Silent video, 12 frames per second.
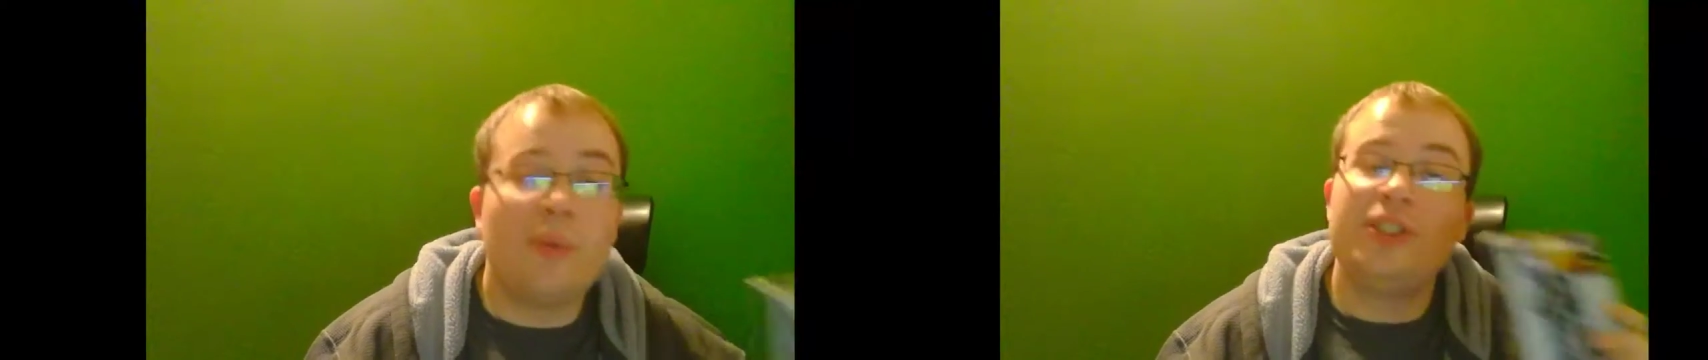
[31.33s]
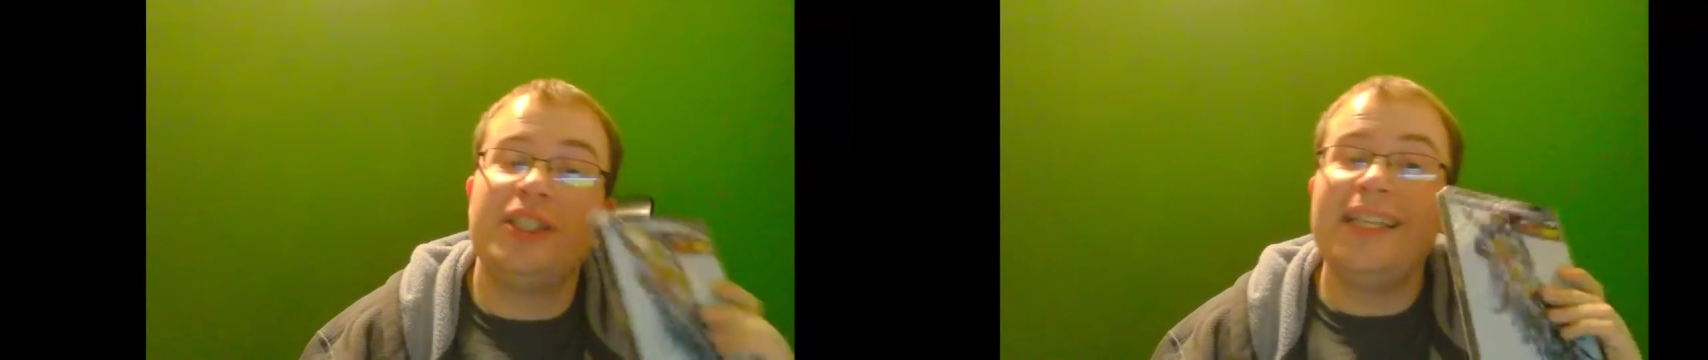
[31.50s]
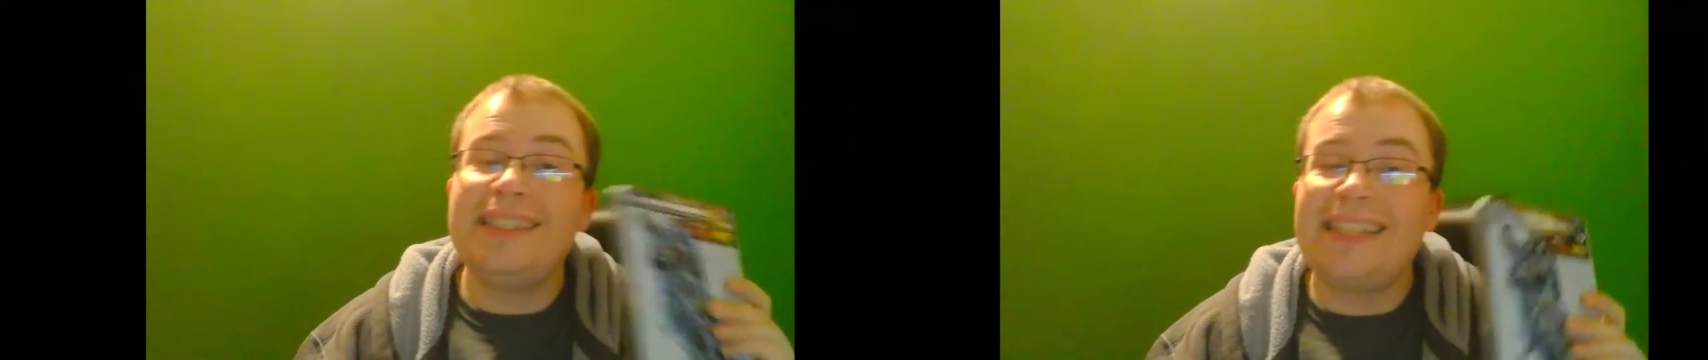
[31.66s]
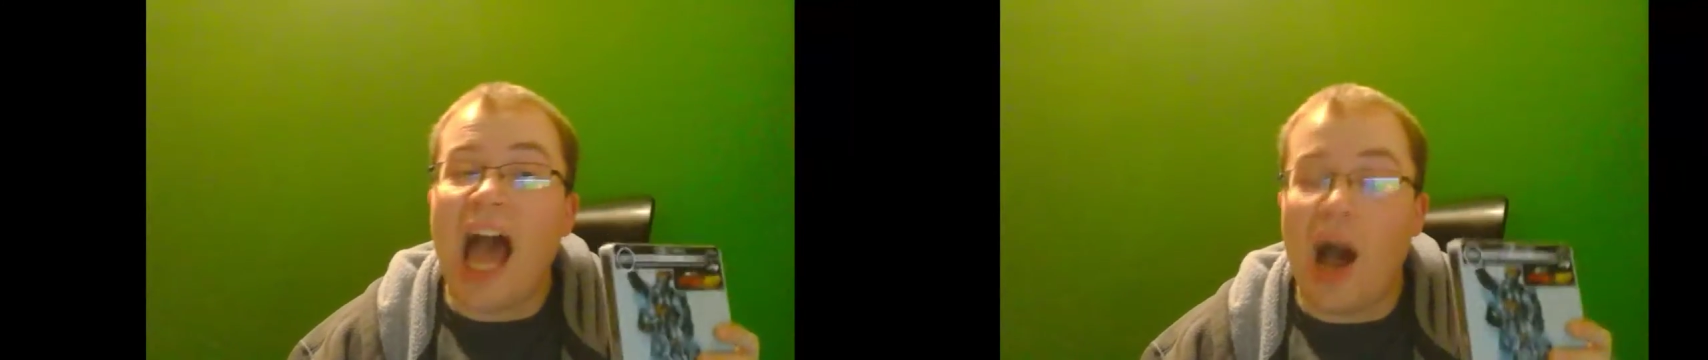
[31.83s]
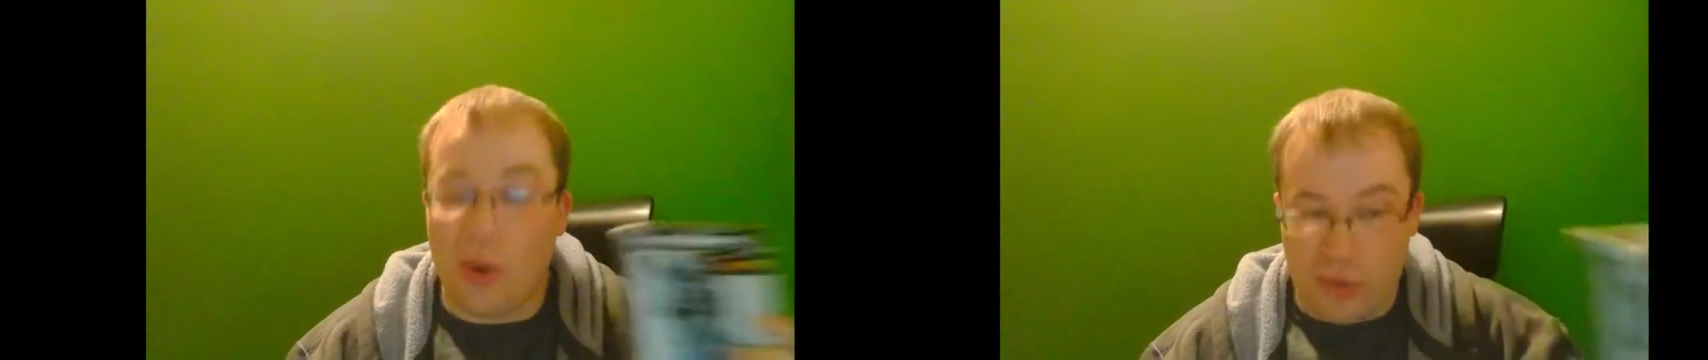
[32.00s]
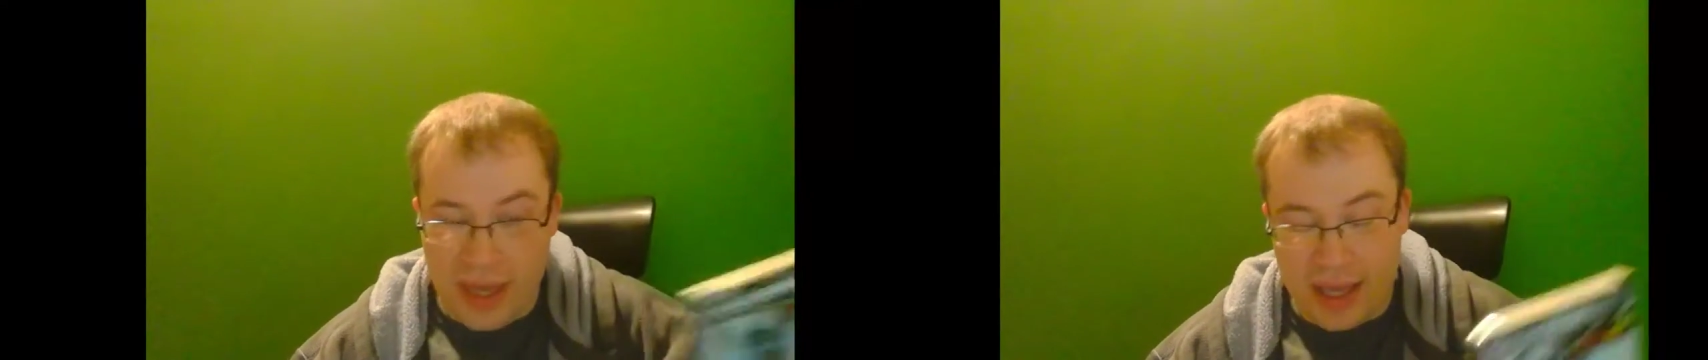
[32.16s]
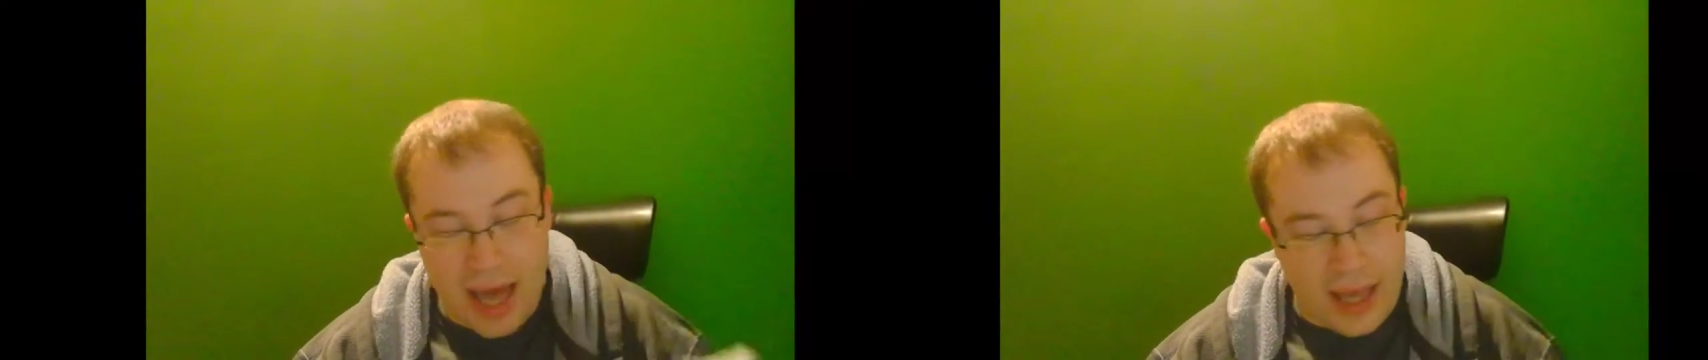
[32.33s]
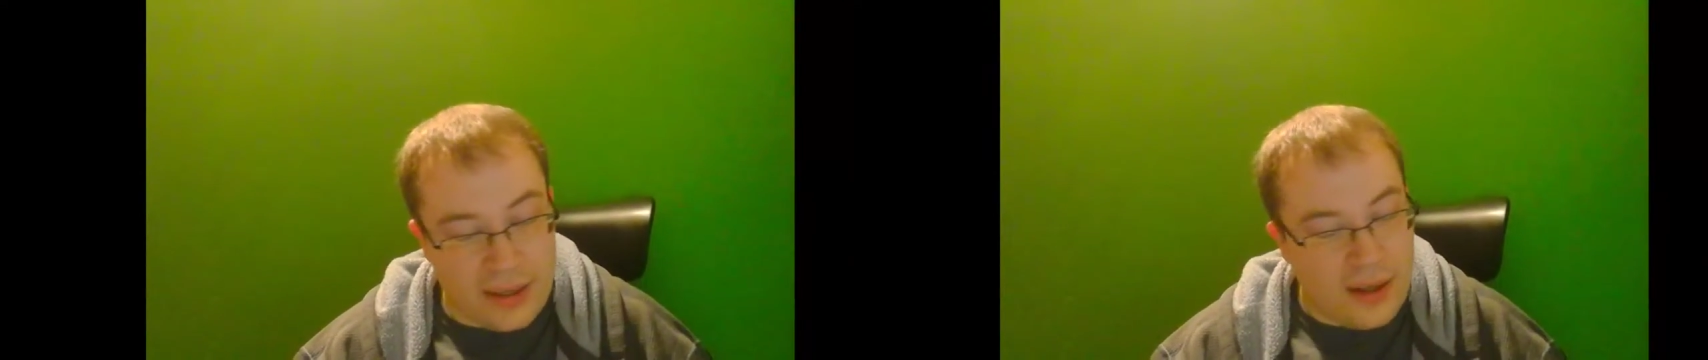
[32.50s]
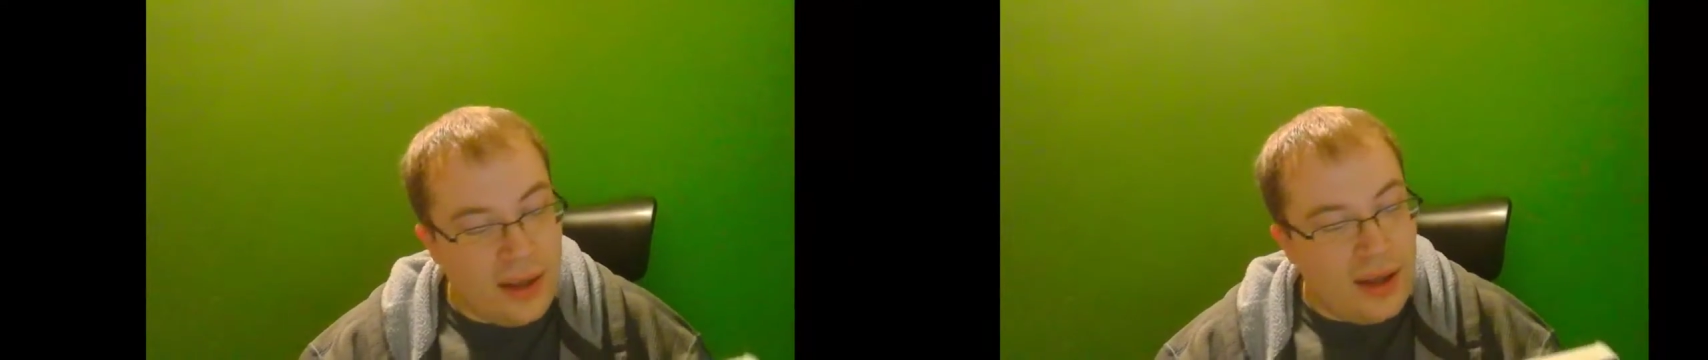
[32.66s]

which it is now, thank God.